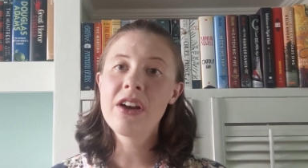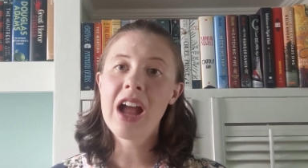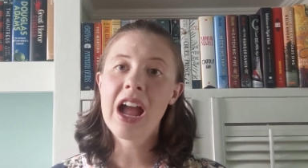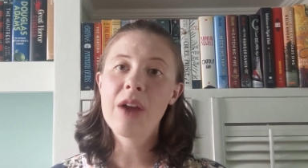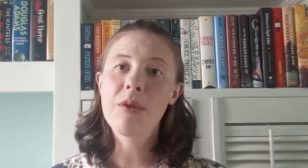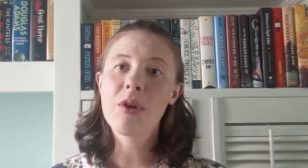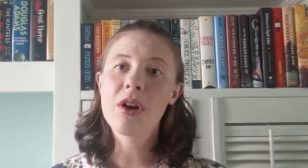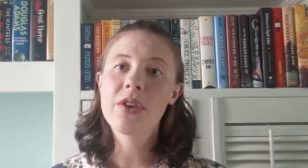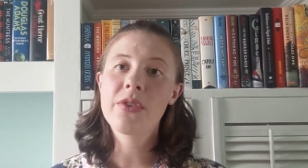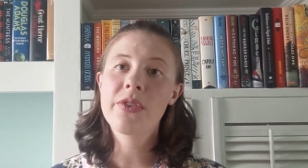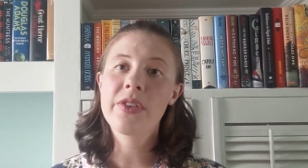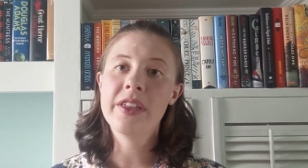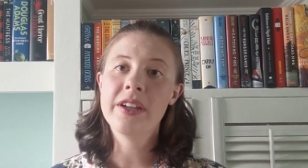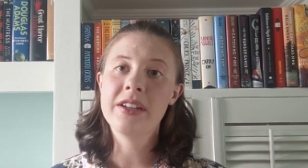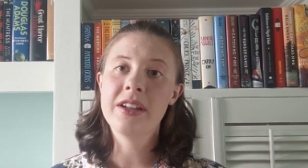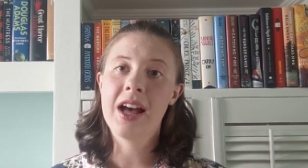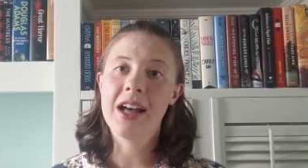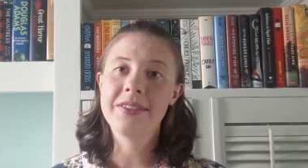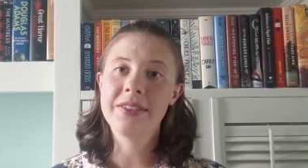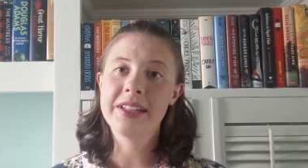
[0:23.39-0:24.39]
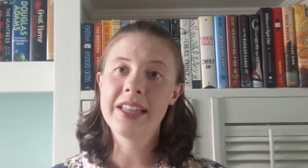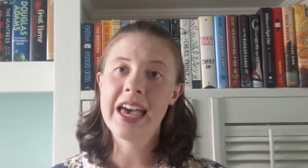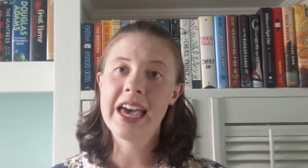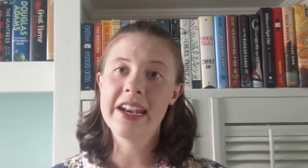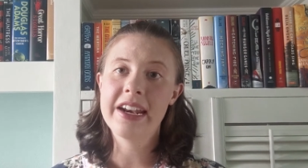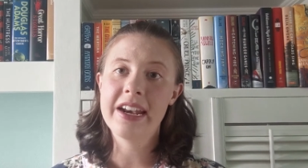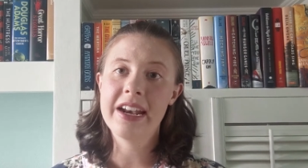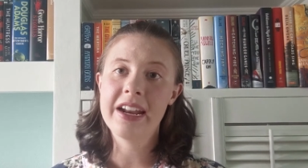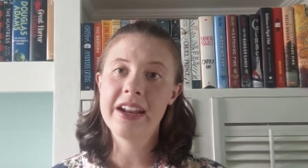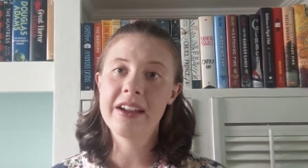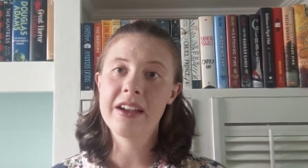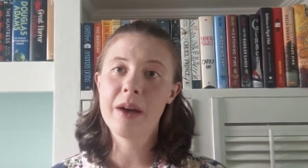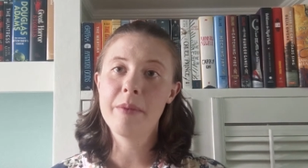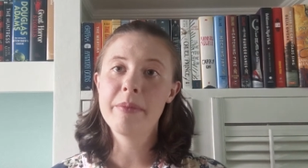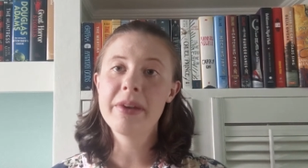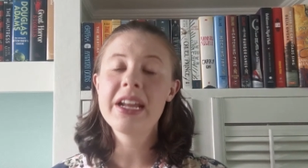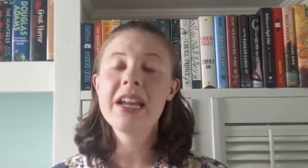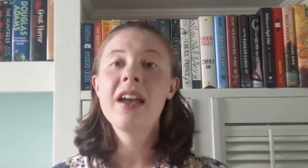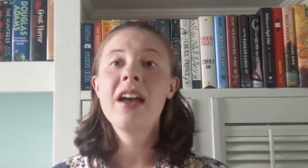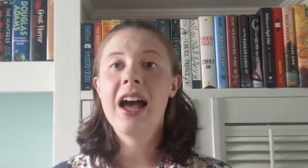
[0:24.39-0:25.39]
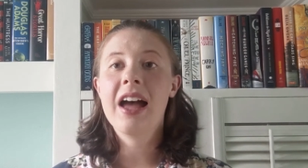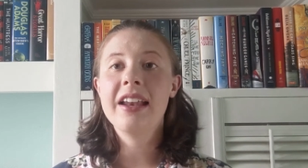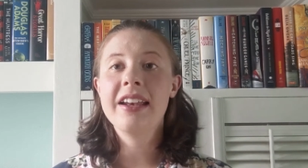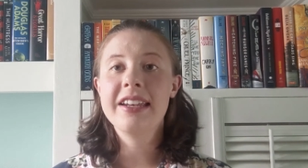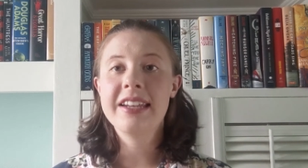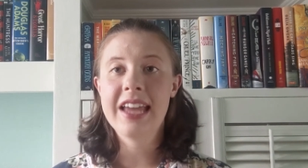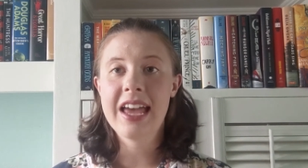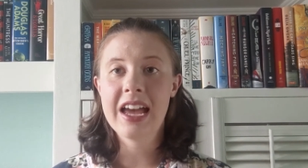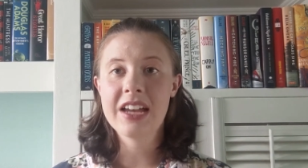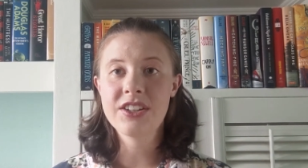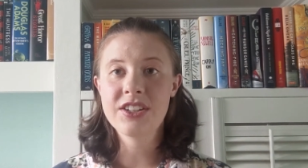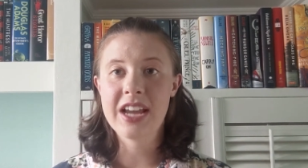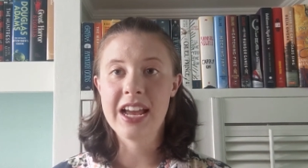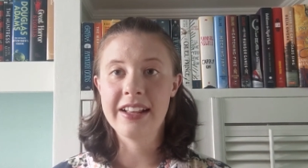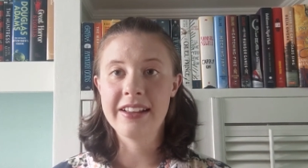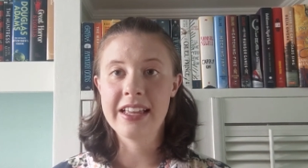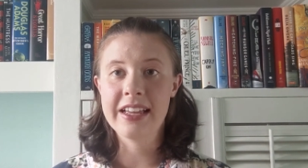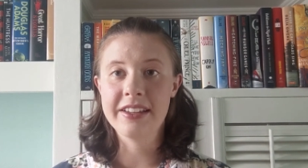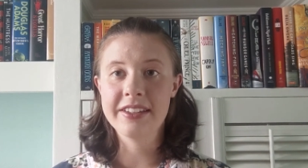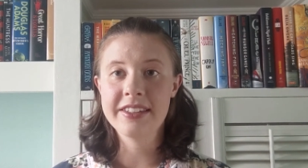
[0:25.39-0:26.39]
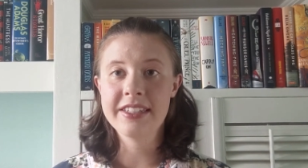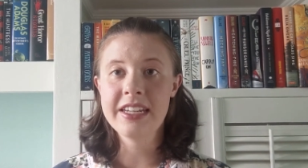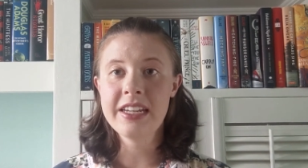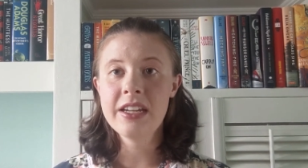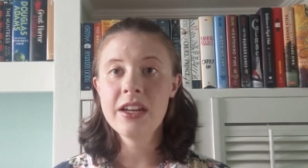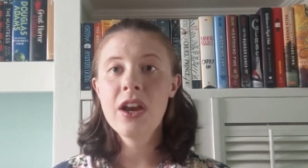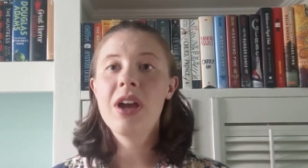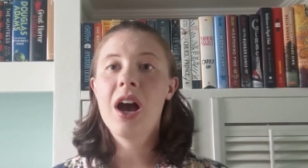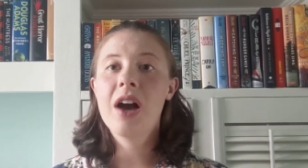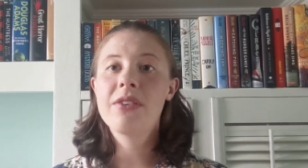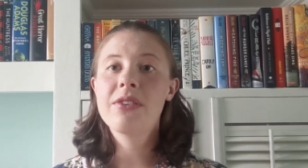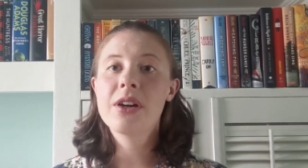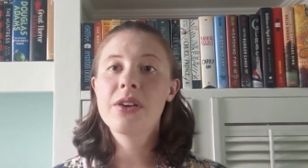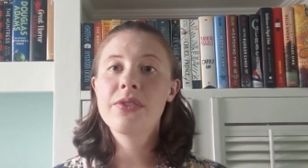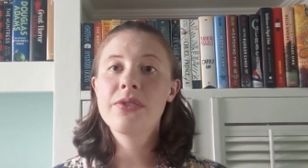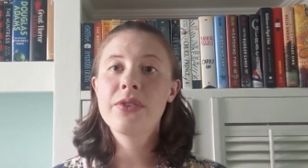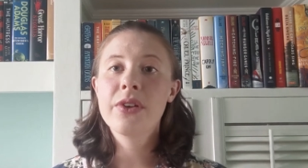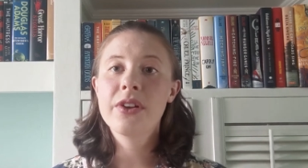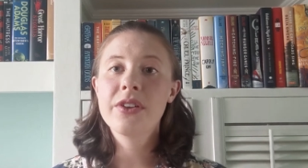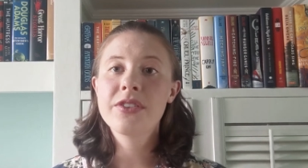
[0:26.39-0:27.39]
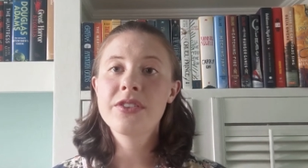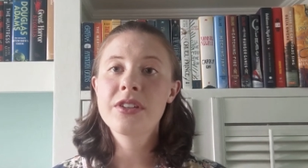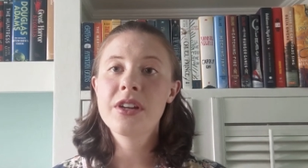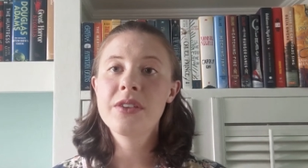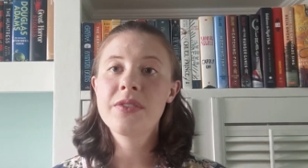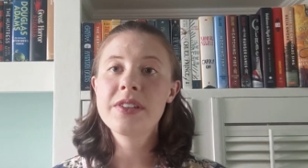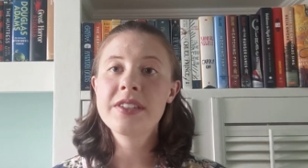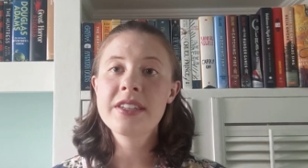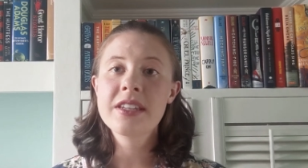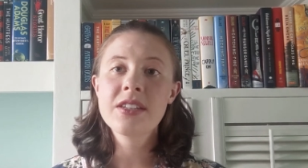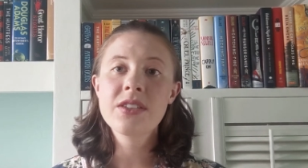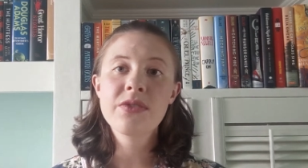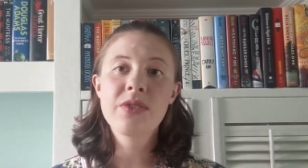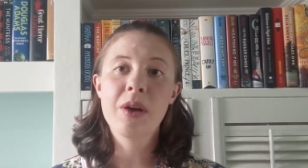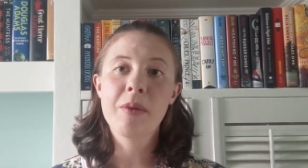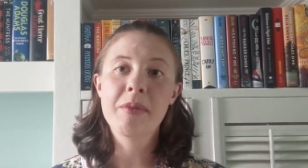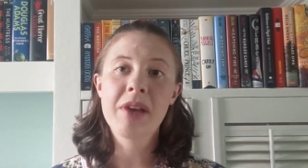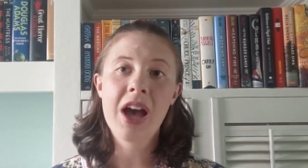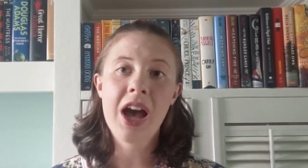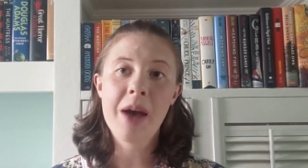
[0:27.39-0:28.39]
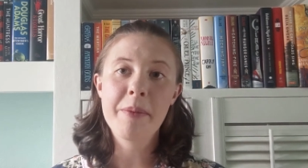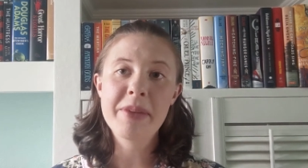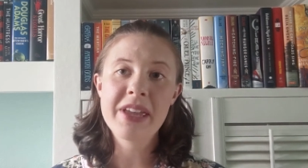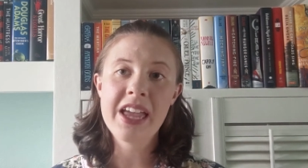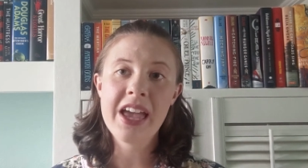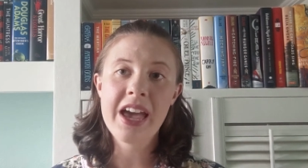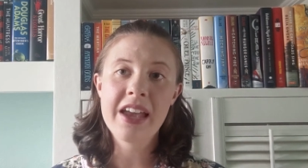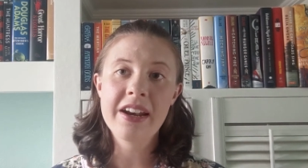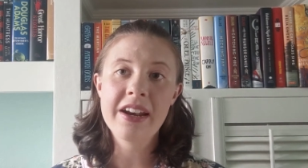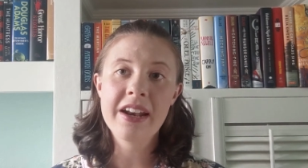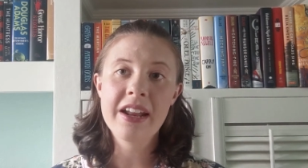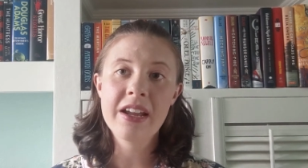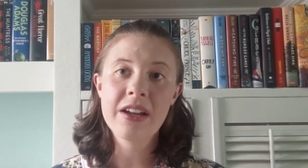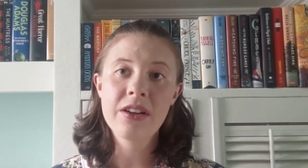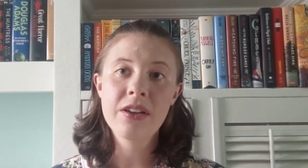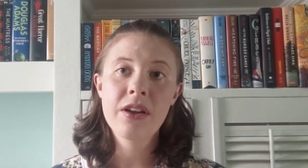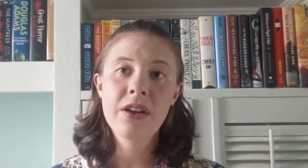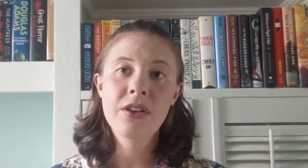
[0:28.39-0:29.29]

I work for the novel editing company, Dot and Dash LLC. We offer full services from copy editing